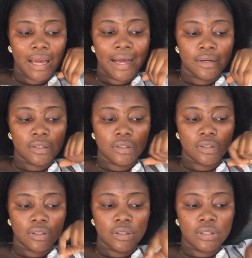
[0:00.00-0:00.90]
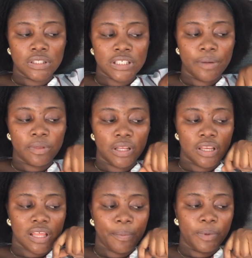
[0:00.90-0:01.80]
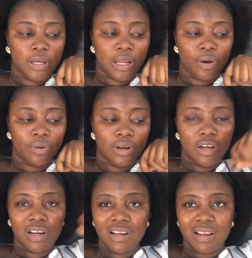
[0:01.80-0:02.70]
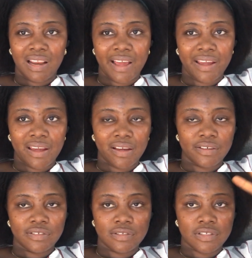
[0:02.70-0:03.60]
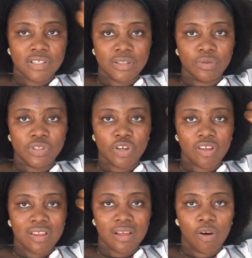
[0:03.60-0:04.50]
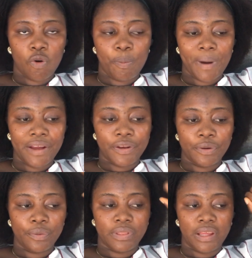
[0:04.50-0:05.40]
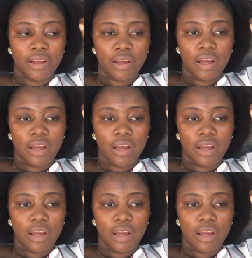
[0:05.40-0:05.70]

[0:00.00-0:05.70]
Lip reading: And the same thing is happening now. Like, she will just occupy the whole day.